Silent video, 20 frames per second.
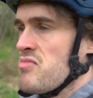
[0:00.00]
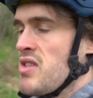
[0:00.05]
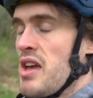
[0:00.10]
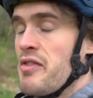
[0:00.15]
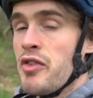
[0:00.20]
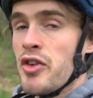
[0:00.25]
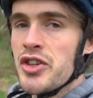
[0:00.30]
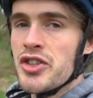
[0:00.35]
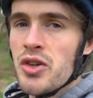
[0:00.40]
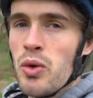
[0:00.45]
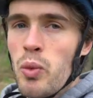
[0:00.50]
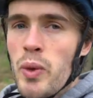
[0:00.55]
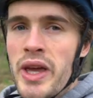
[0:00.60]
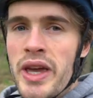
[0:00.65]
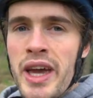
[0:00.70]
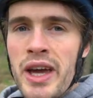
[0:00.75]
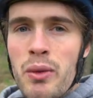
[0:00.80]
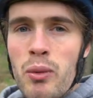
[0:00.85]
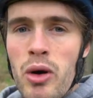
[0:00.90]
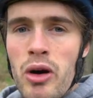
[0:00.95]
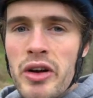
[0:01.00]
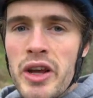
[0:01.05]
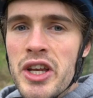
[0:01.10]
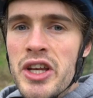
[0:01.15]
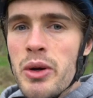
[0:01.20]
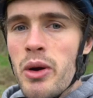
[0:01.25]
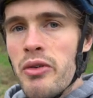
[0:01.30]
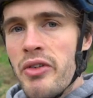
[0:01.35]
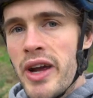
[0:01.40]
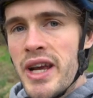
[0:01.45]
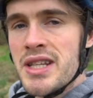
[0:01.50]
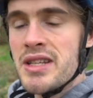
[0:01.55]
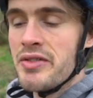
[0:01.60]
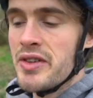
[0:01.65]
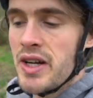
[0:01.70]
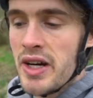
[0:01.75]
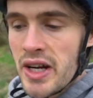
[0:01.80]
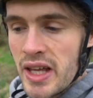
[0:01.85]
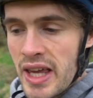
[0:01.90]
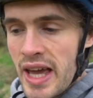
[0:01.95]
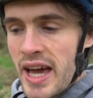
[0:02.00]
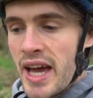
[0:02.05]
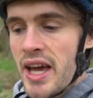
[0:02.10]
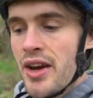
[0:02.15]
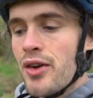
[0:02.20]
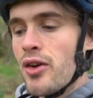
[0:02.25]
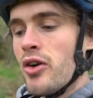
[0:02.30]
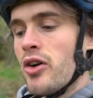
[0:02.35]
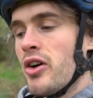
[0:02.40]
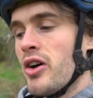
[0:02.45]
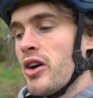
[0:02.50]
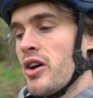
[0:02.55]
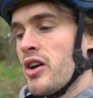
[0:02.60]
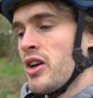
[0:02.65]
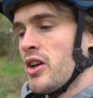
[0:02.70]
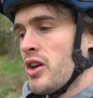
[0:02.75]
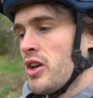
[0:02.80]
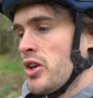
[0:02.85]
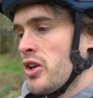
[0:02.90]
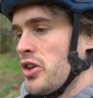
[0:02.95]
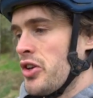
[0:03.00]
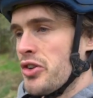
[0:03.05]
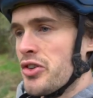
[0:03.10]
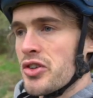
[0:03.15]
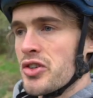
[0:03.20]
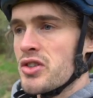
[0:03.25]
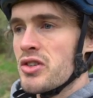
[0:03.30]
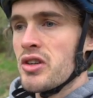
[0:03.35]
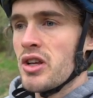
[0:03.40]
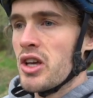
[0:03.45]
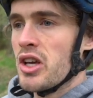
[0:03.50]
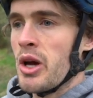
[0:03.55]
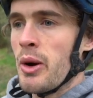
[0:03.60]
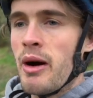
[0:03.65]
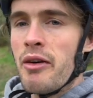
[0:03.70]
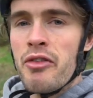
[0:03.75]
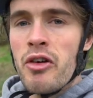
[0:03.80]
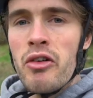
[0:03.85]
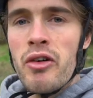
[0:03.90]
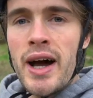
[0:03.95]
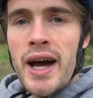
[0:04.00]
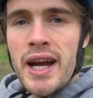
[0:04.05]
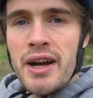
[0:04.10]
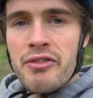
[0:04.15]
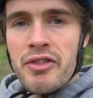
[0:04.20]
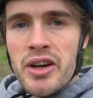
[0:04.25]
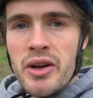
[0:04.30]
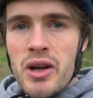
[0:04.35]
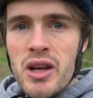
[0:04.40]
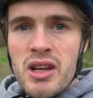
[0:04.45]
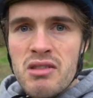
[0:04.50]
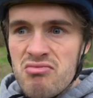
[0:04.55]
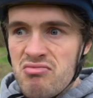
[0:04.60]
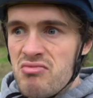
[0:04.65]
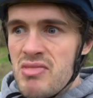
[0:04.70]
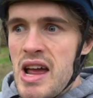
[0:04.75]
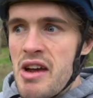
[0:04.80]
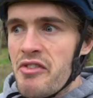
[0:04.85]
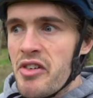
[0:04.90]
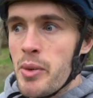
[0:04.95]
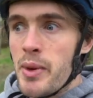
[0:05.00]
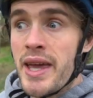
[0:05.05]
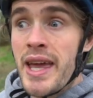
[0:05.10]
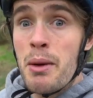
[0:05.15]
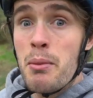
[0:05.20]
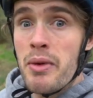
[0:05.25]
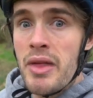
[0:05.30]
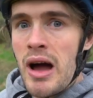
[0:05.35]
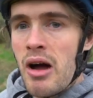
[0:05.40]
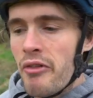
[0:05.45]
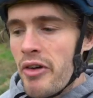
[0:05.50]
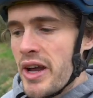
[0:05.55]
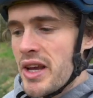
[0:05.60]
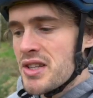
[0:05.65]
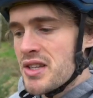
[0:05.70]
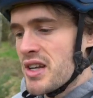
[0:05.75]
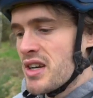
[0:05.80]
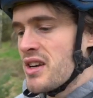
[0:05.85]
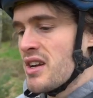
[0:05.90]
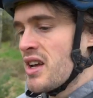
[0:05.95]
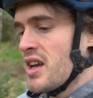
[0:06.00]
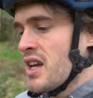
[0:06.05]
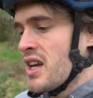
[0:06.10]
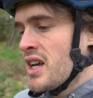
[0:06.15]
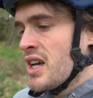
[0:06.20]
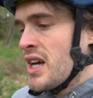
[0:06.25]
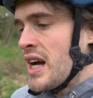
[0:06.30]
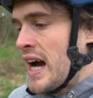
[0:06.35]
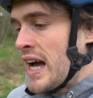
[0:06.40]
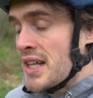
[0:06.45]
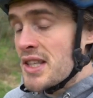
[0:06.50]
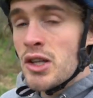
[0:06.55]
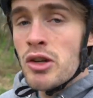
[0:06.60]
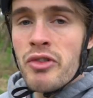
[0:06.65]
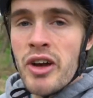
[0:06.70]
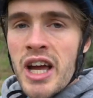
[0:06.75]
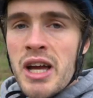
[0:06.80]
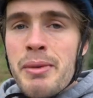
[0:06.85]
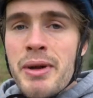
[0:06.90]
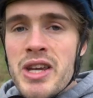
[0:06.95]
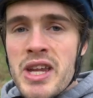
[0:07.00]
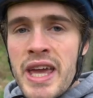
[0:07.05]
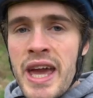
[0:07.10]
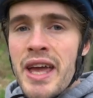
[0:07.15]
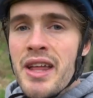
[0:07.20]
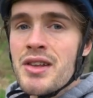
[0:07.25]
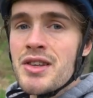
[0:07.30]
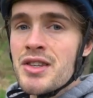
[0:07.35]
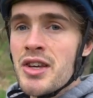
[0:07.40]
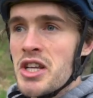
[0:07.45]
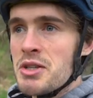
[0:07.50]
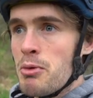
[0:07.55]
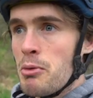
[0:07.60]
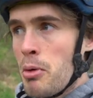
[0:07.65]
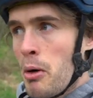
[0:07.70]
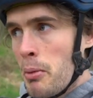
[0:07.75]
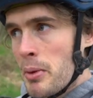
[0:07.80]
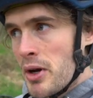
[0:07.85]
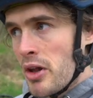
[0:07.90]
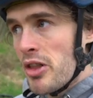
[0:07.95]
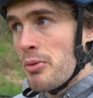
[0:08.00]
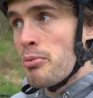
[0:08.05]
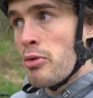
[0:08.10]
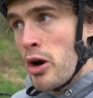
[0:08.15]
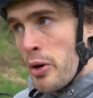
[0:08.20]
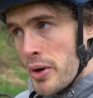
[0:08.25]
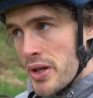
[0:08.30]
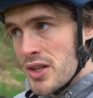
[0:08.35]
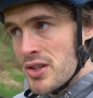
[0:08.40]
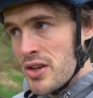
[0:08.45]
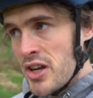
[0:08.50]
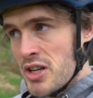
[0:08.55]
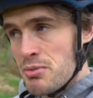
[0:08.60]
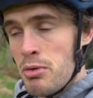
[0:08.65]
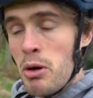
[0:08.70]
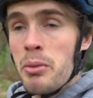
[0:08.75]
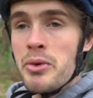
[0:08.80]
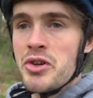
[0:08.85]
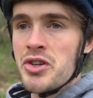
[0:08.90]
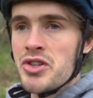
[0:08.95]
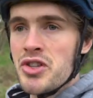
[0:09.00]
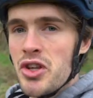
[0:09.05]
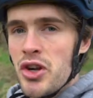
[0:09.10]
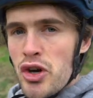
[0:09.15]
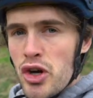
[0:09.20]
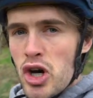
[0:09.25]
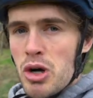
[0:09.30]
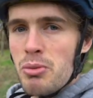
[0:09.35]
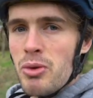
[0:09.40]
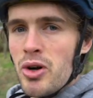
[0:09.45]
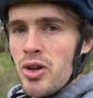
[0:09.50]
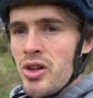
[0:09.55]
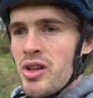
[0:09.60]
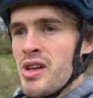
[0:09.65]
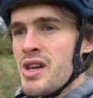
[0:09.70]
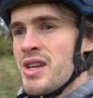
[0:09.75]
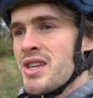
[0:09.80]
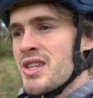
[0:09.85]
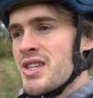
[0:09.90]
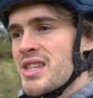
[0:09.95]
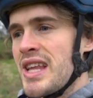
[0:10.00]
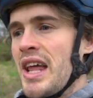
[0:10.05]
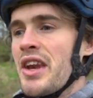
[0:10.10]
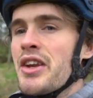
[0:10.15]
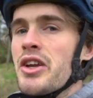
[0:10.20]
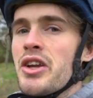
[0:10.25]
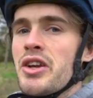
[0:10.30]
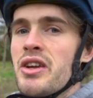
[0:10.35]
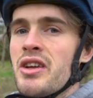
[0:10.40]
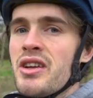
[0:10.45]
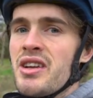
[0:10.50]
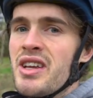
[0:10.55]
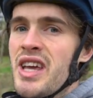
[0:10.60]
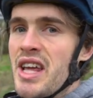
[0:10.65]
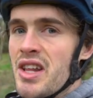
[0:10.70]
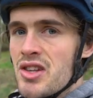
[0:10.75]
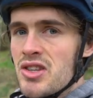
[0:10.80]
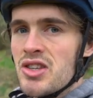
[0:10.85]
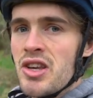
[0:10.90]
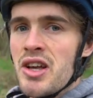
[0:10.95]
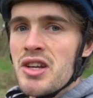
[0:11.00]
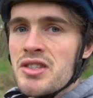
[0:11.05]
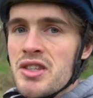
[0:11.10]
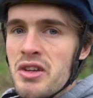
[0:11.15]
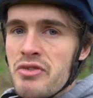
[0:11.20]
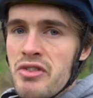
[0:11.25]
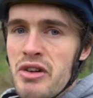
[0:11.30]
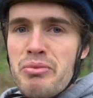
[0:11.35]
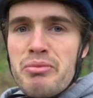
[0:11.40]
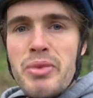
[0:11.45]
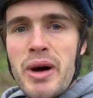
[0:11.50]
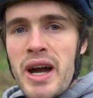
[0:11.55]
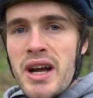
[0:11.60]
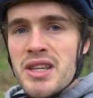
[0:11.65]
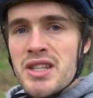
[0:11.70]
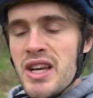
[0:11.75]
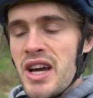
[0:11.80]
if you're just a weekend warrior, you do a race every now and again, or you just go out for a ride every weekend without racing. I'd still recommend you get inserts, but probably not the pro inserts, probably just the normal standard inserts that Rim Pack